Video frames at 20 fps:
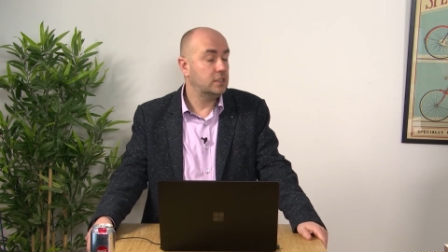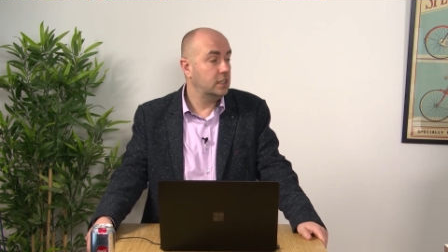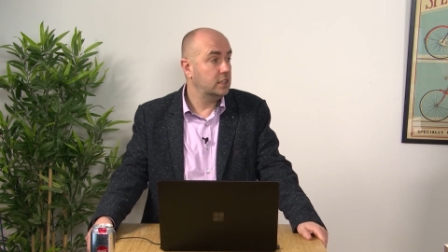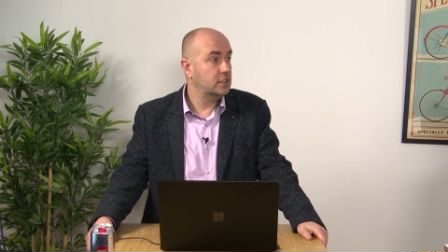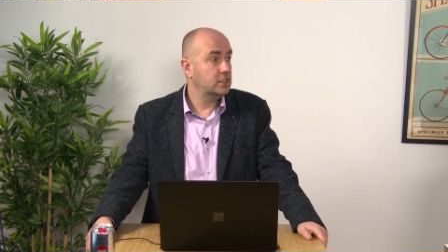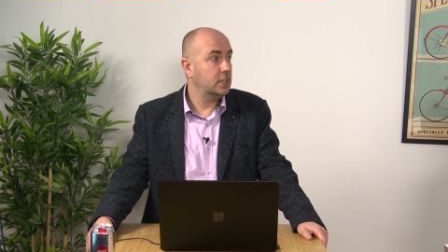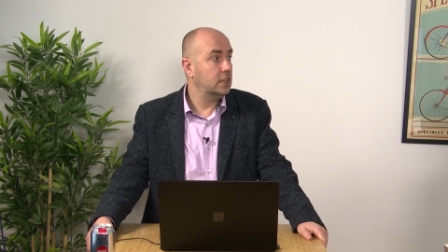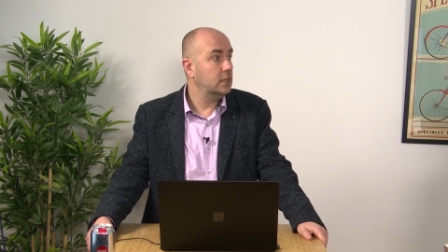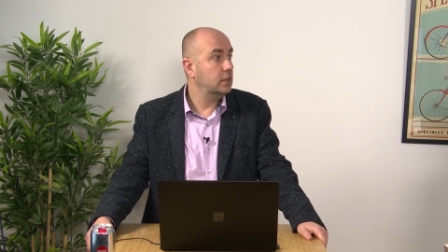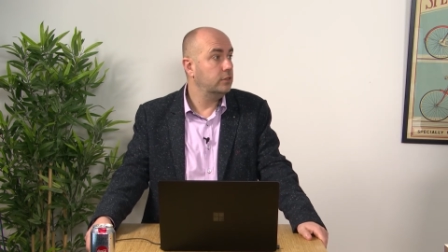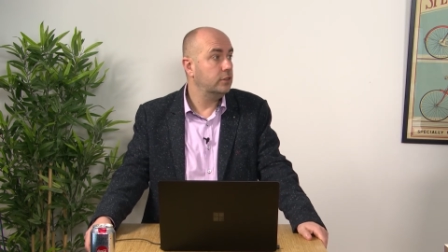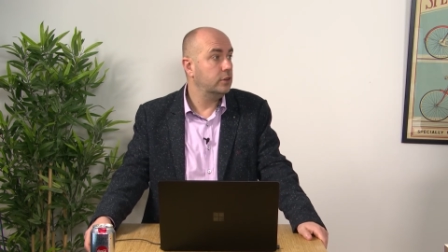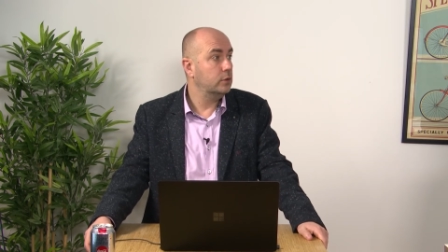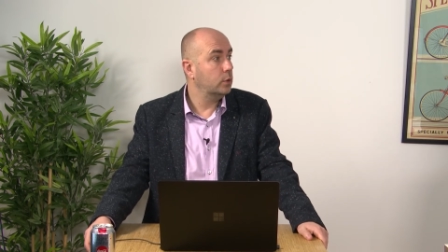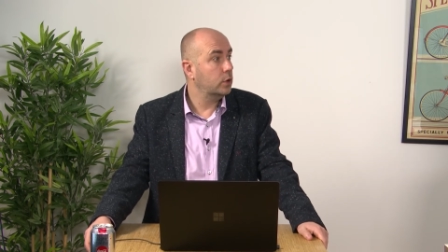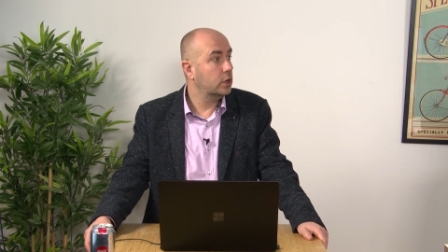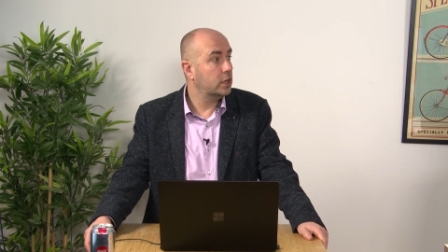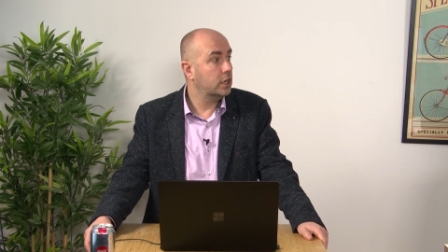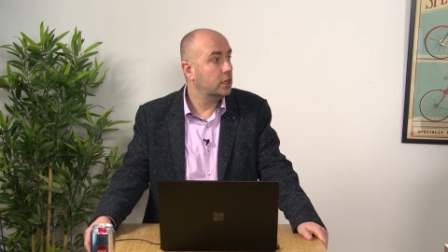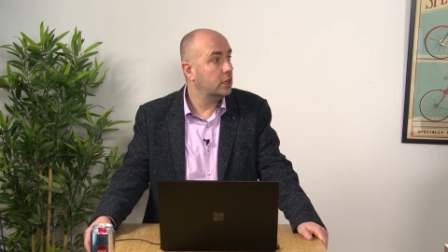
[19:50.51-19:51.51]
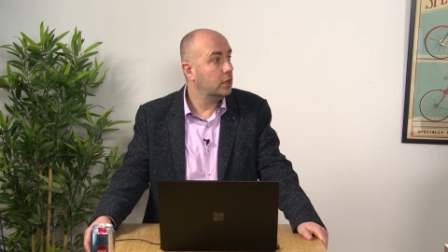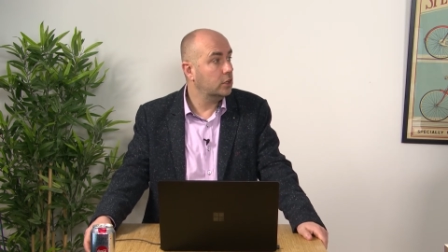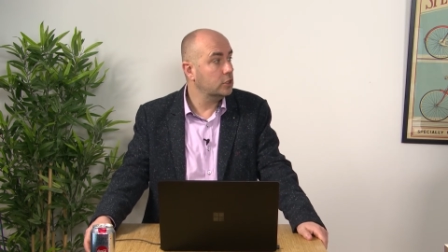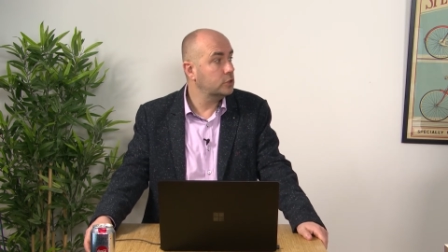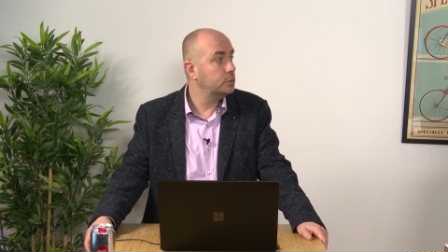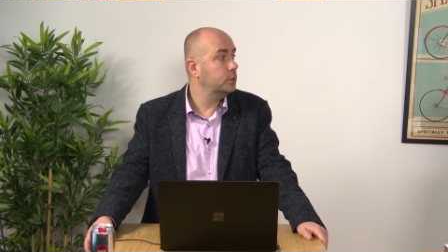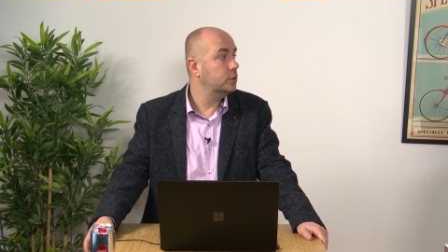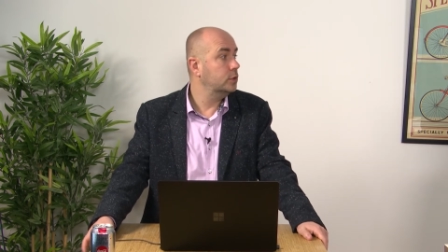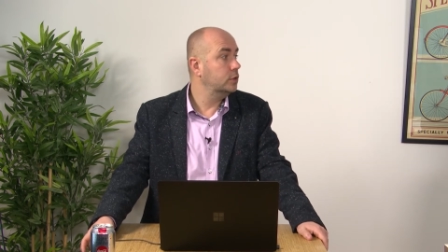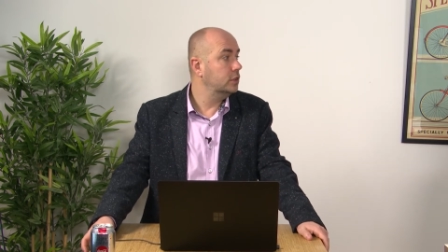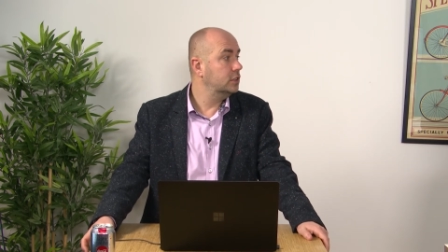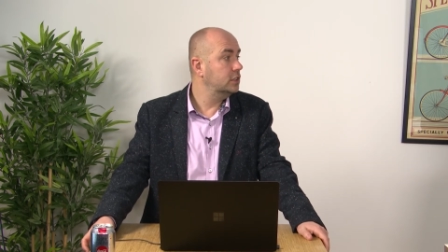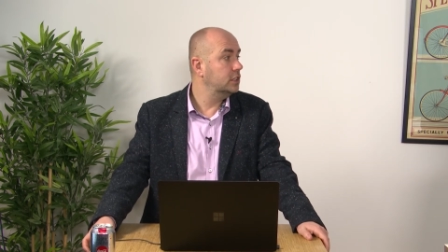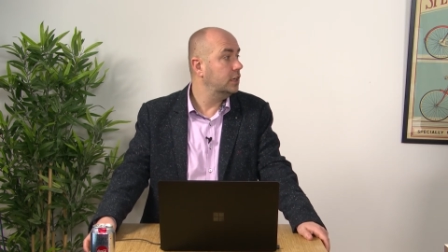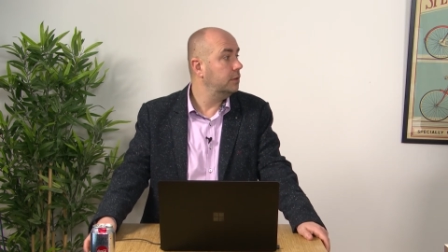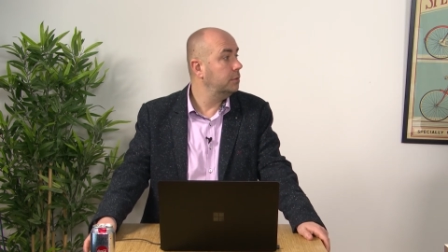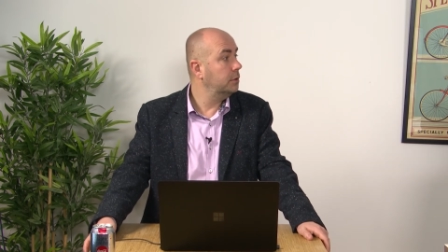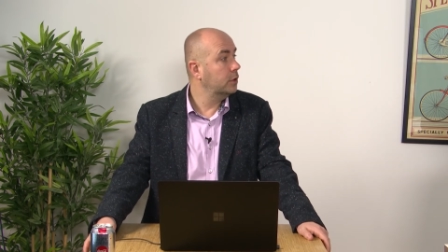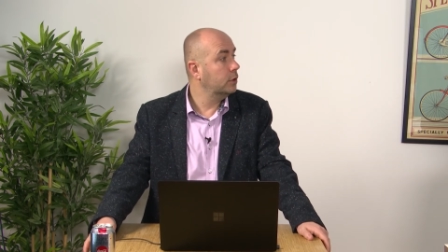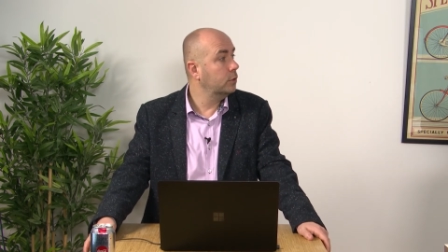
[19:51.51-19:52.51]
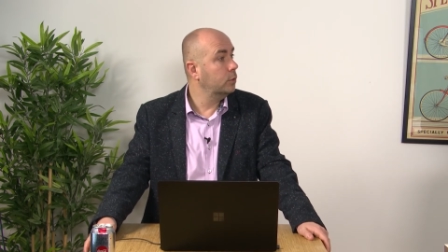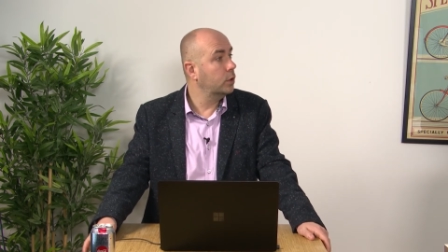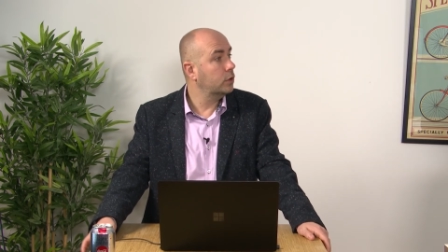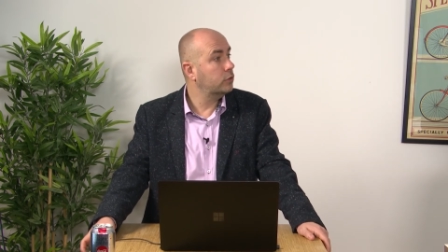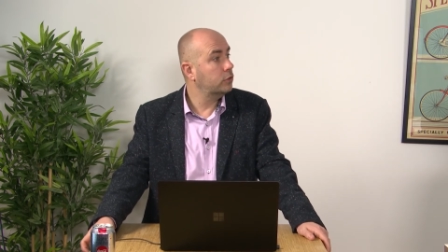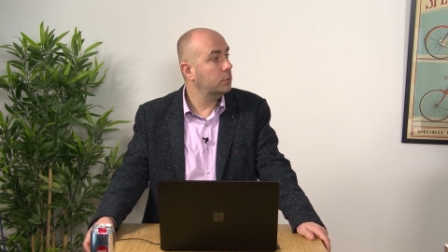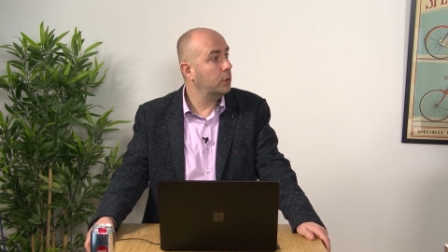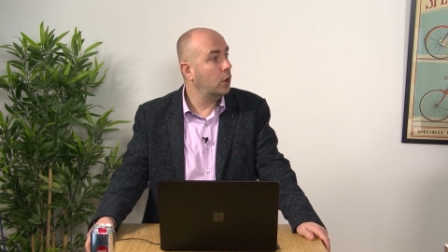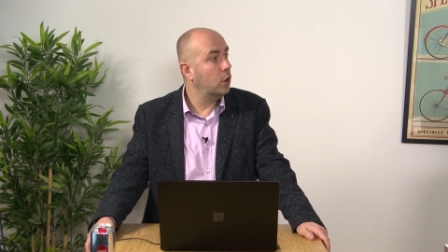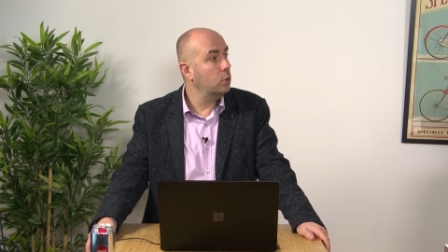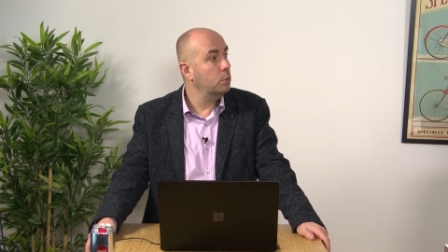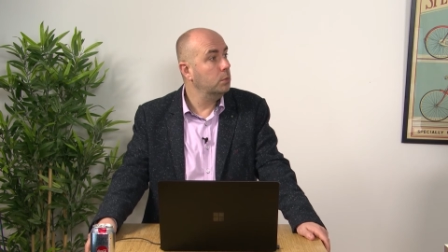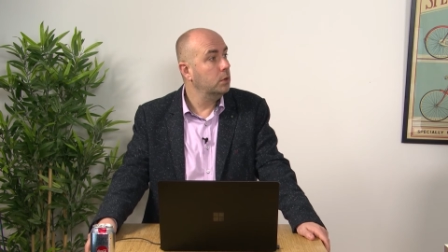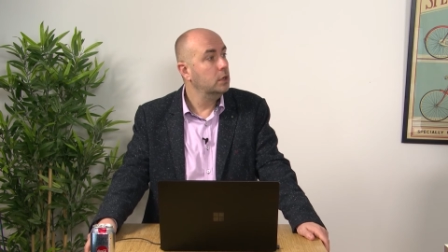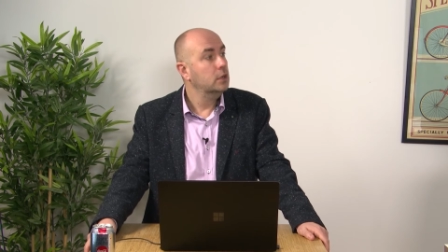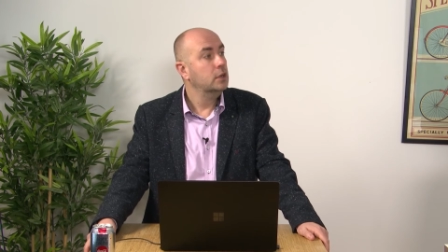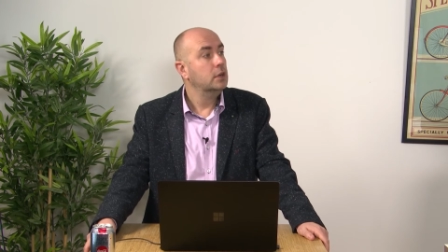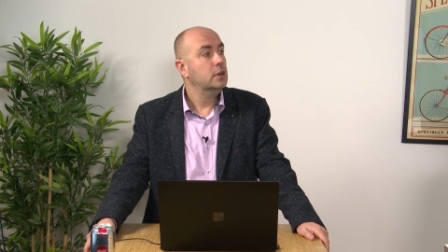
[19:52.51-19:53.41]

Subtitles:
Let's say if you're working in a hospital and say you're going to work from home,